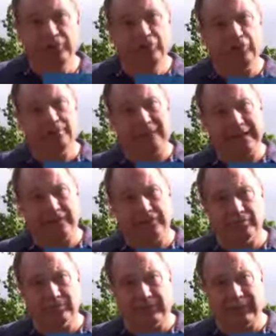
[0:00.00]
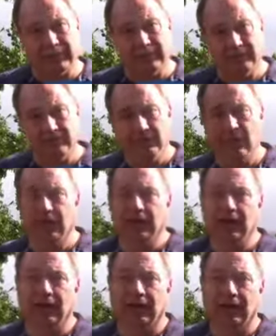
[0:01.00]
your mastermind.
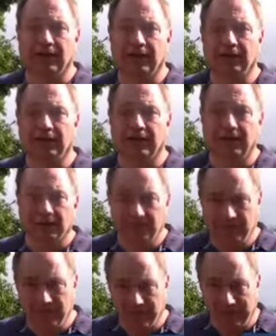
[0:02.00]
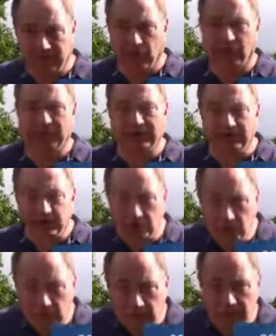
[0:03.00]
They have all the
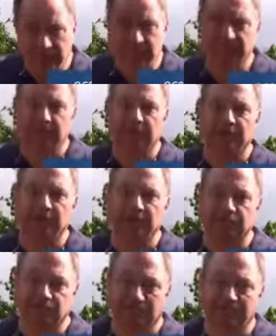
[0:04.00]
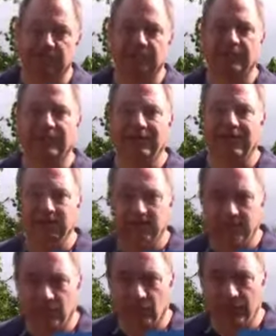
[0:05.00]
intuitive traits of thinking
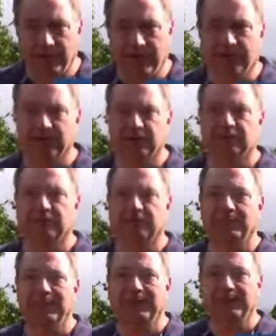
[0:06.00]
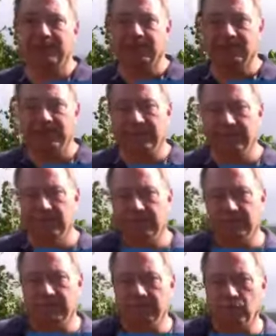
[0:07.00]
before they speak and being
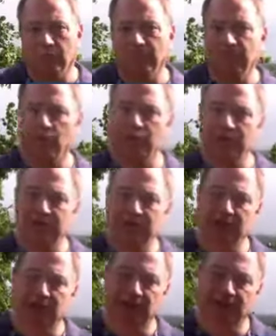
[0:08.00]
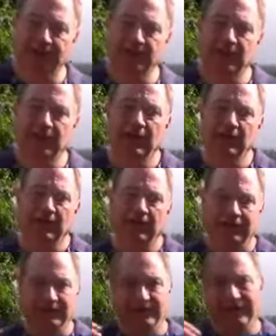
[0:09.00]
more focused on
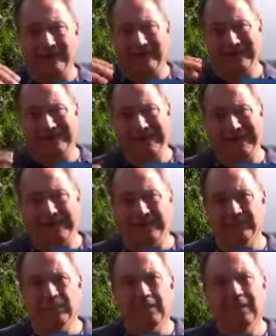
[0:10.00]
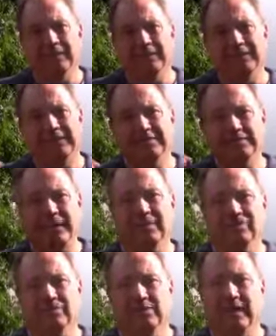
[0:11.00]
the data. But these
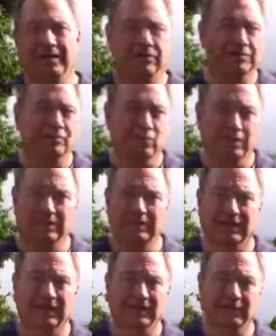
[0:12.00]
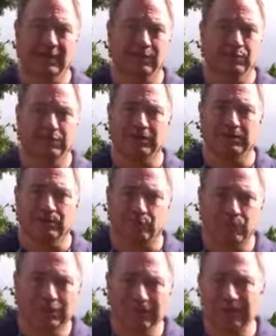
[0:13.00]
masterminds are the ones that come up with the
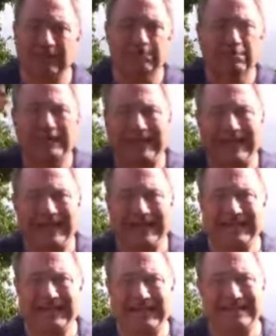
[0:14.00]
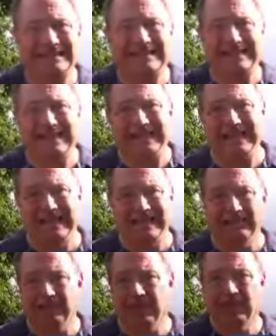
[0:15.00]
brilliant plan and
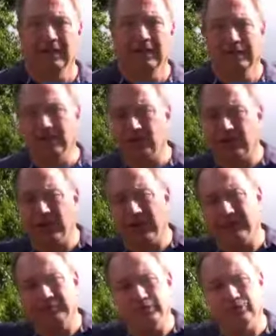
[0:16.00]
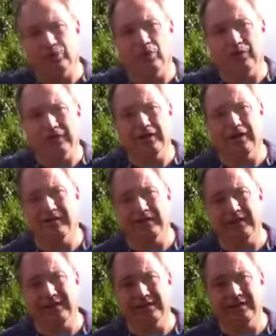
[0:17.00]
scheme to accomplish all the
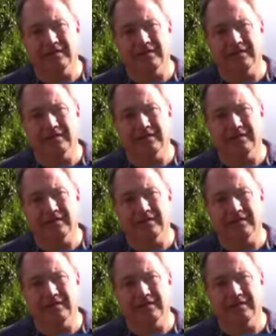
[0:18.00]
company's